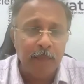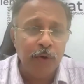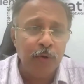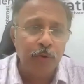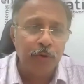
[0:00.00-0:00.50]

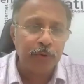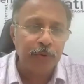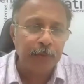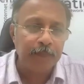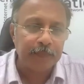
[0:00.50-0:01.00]
I'm going to go
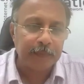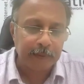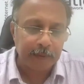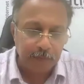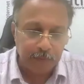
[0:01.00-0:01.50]
to
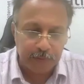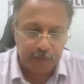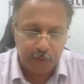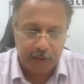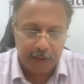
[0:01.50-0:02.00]
one
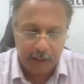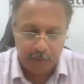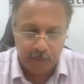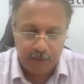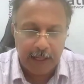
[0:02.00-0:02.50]
of the Rotary
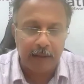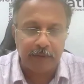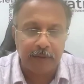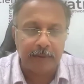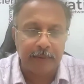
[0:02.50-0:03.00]
clubs where I
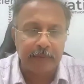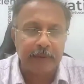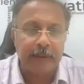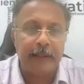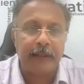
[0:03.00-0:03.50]
have the
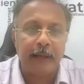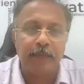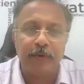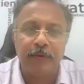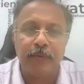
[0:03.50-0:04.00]
data.
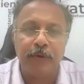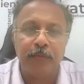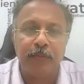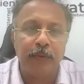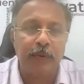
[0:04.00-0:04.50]
I'm just
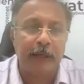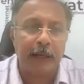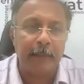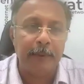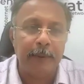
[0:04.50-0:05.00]
going to my own
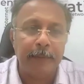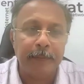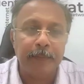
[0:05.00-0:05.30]
club.